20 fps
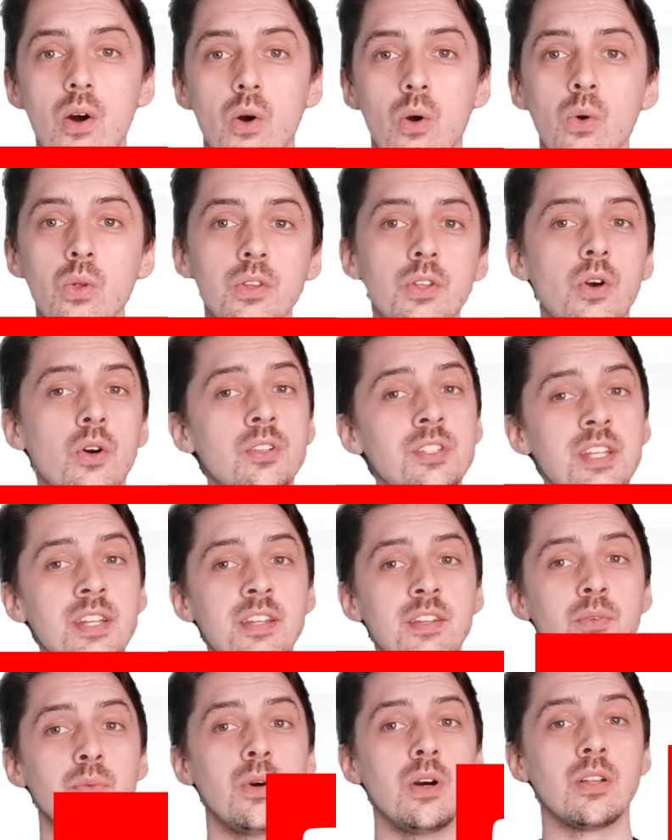All the
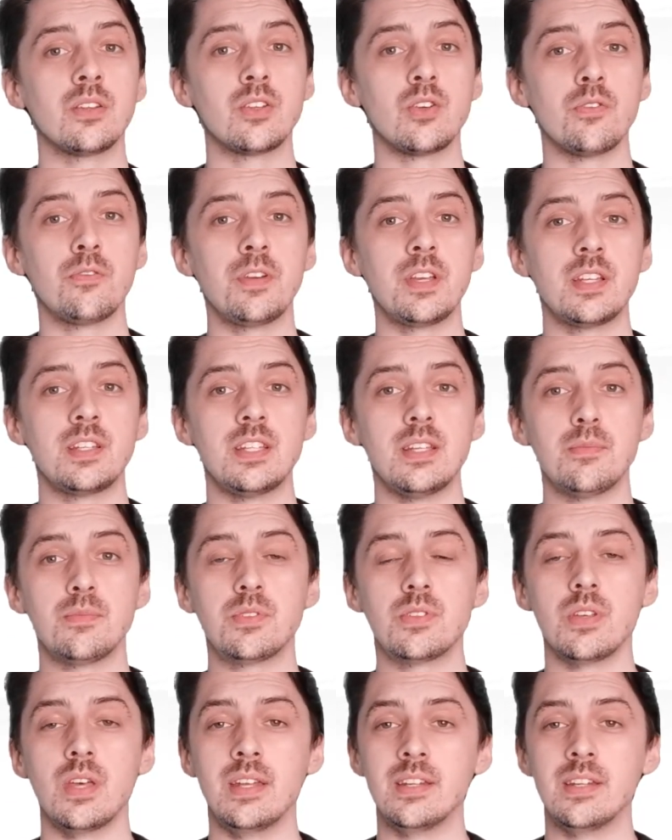content in the world at your fingertips,